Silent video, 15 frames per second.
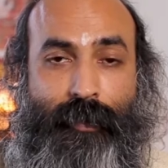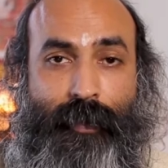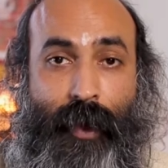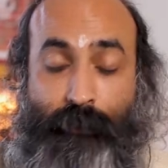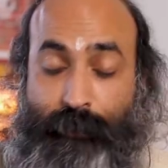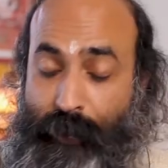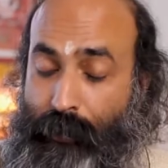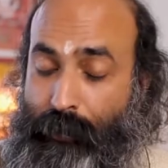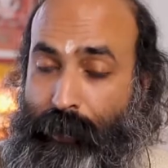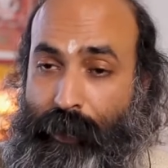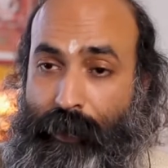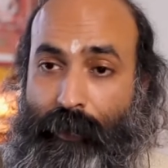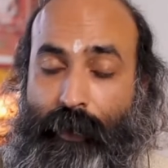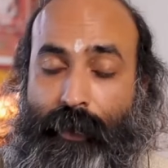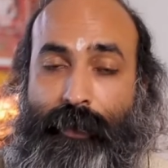
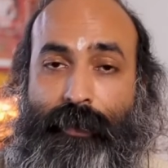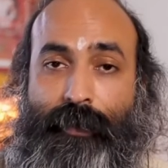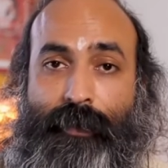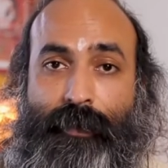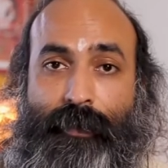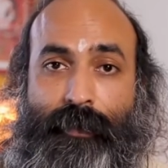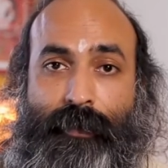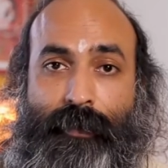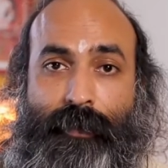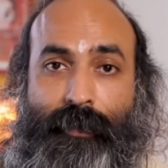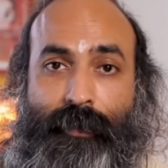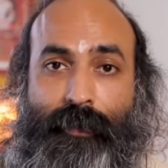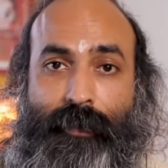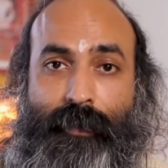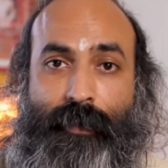Absolutely not.
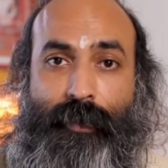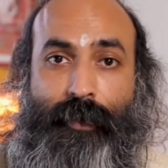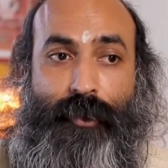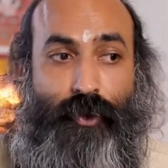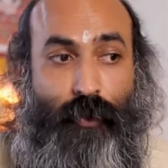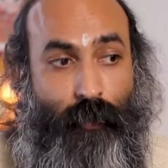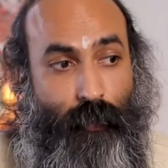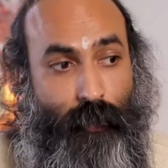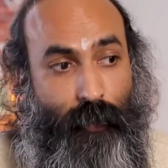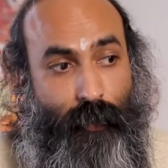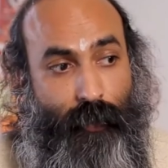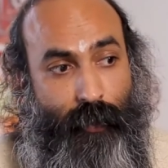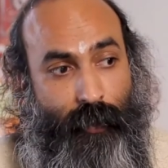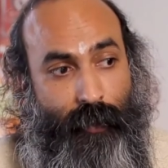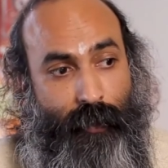So,
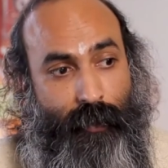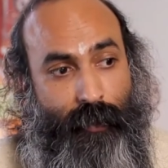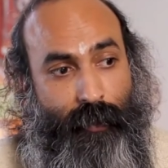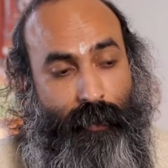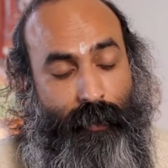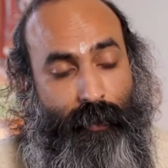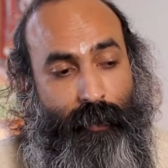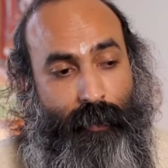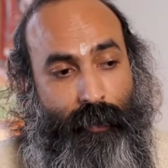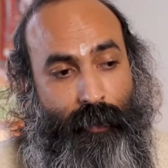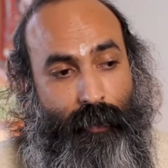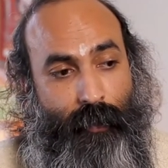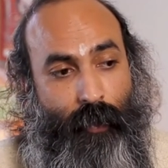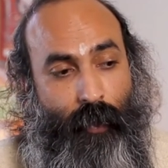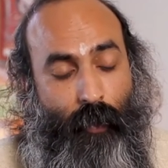
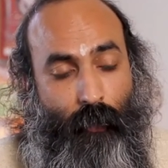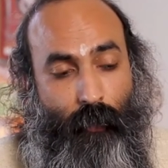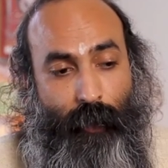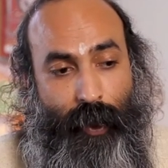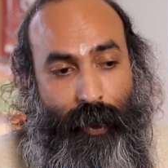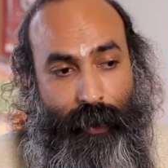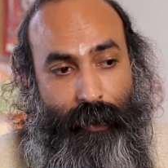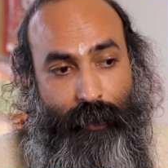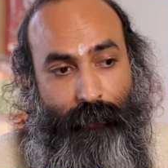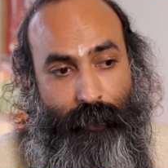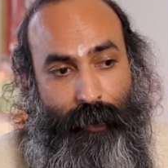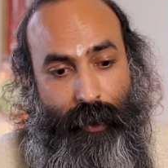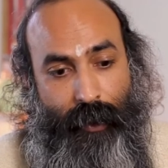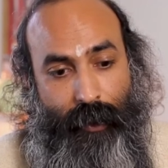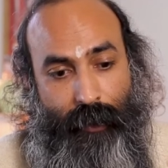why
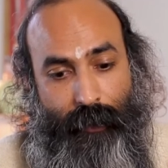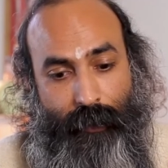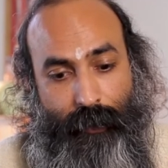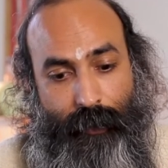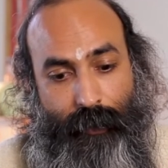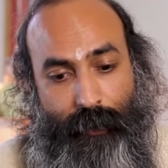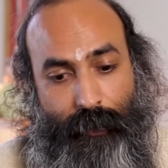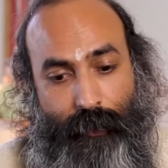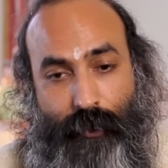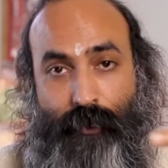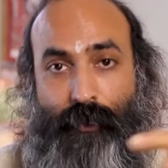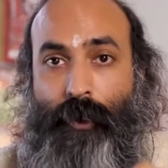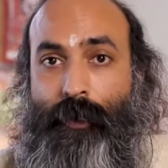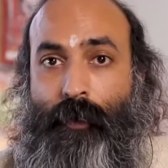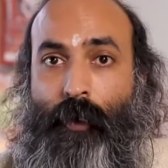we
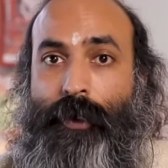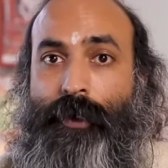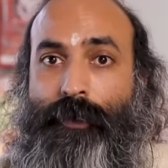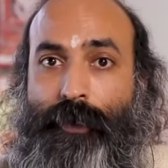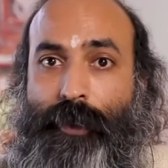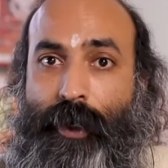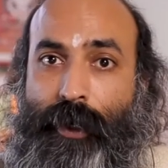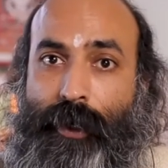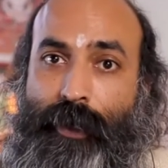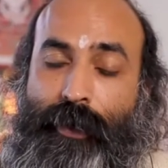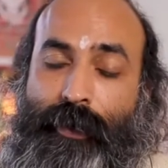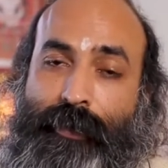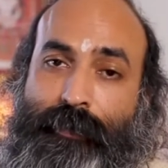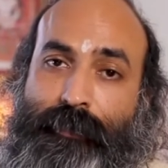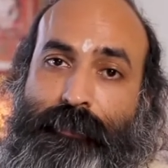do not want to
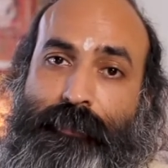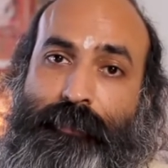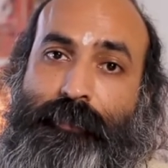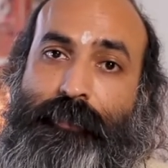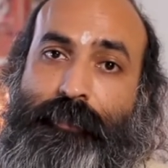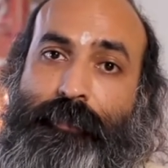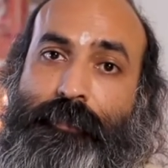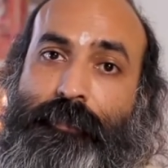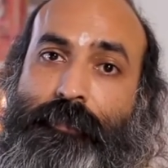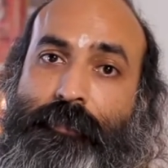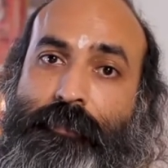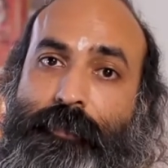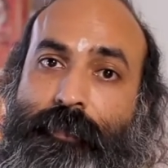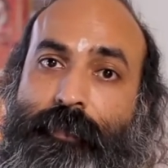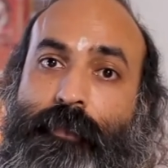die?
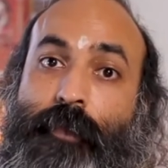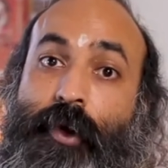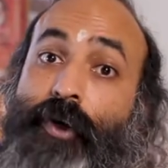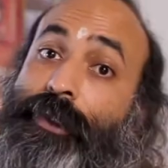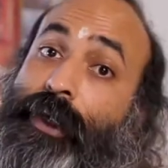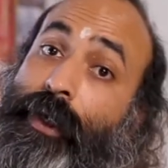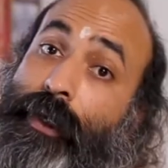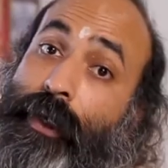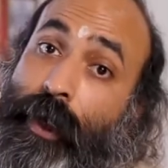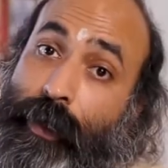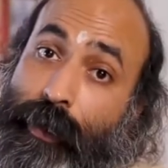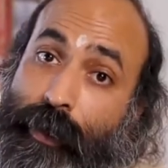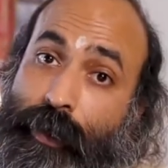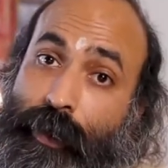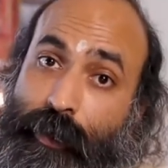Because
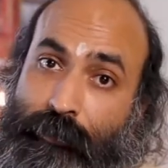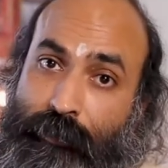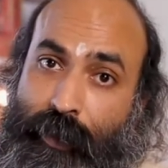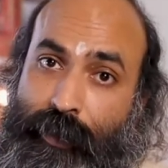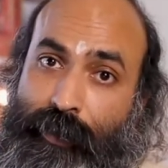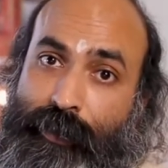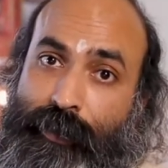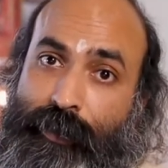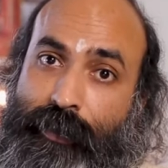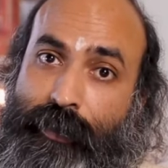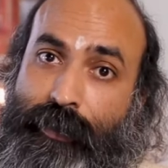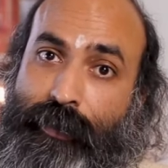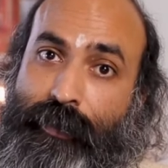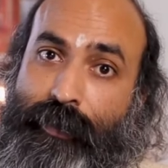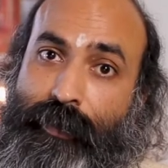inherently, friends,
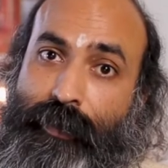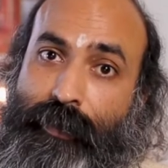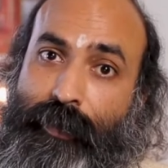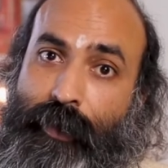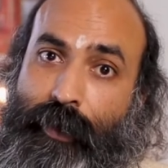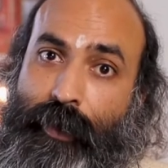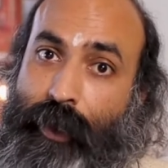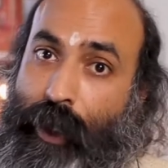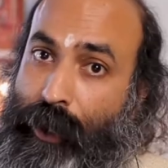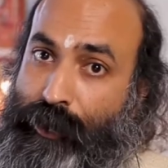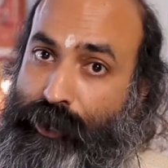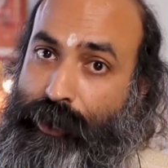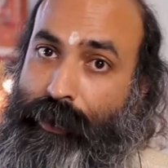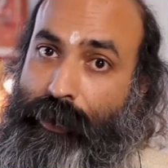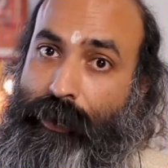
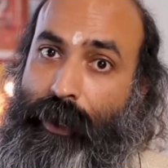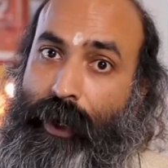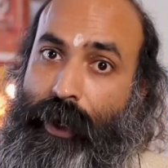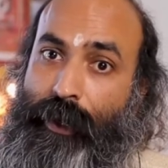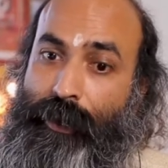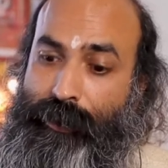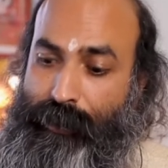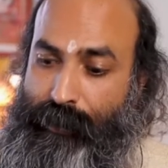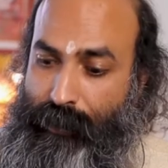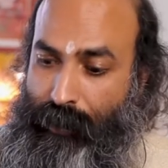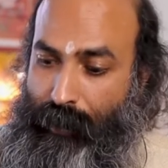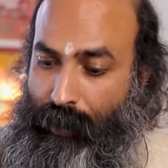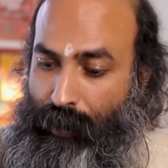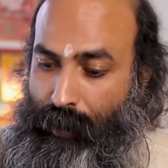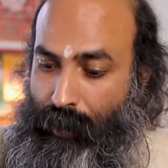nature has
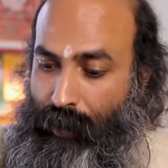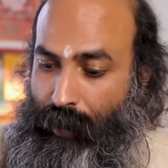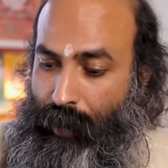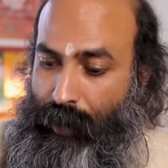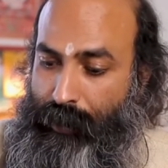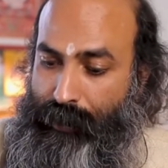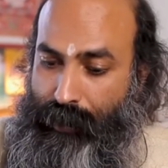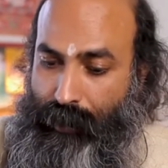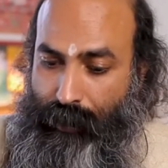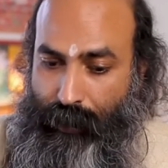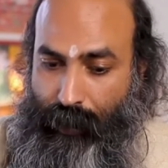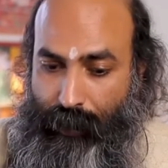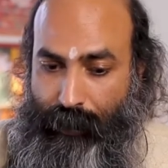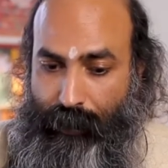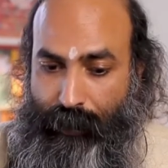
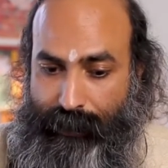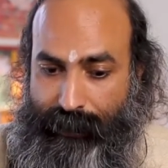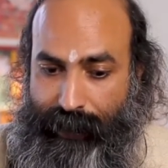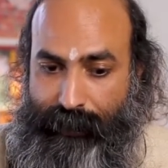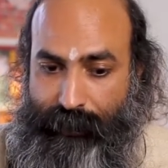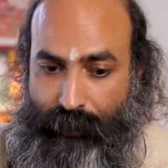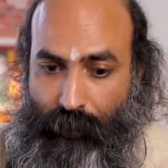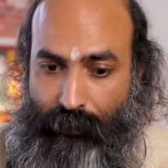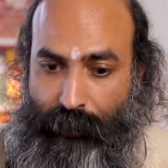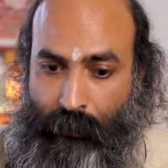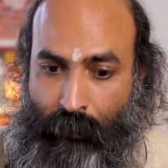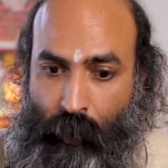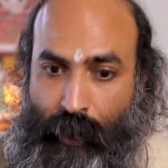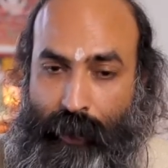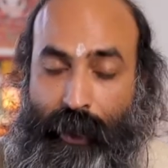created a sense of
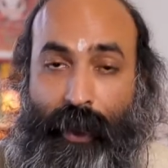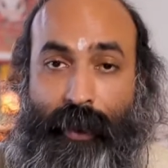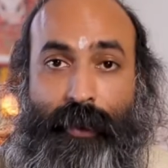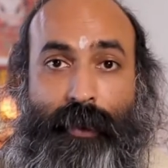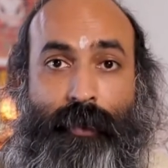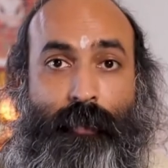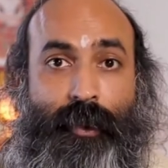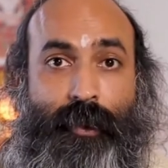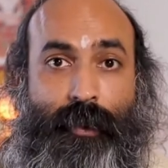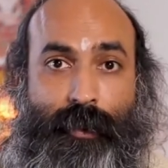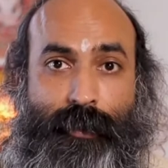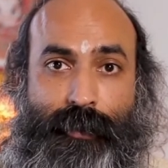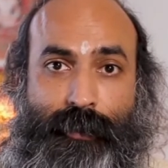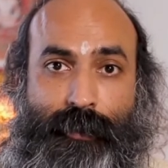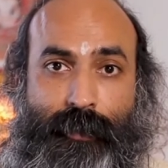immortality within
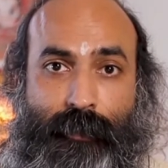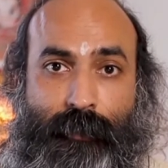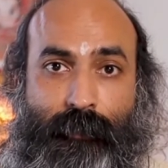us.